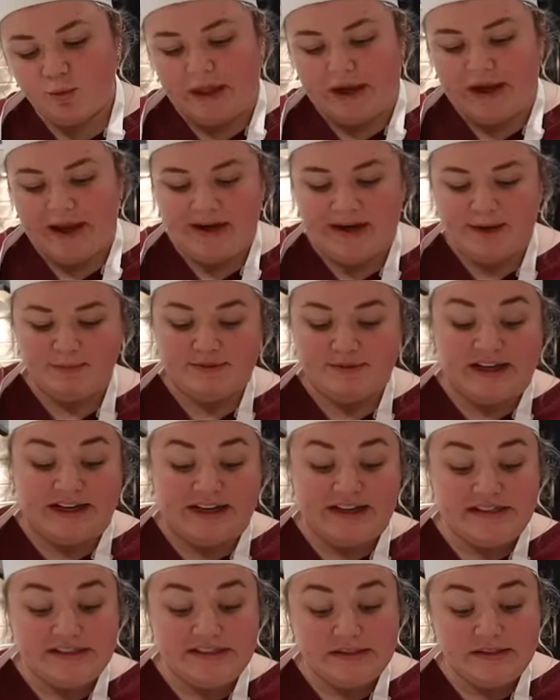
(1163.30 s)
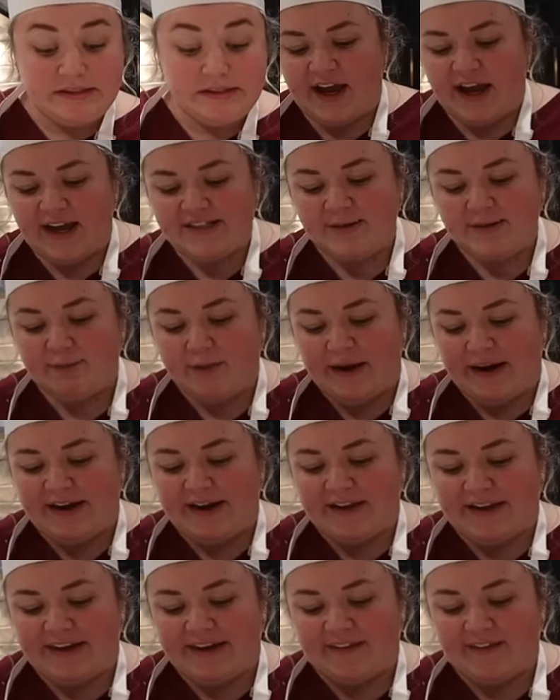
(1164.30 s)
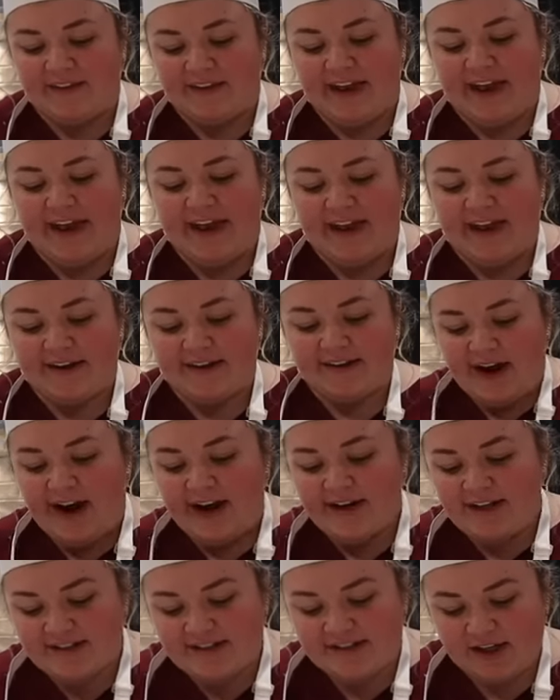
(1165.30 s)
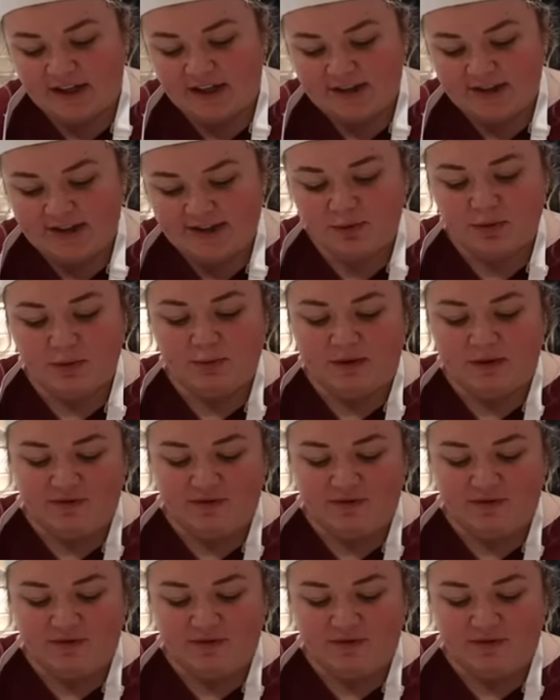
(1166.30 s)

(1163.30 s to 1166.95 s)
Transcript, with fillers: Will that end up diced? I debated getting the can. I just thought this would be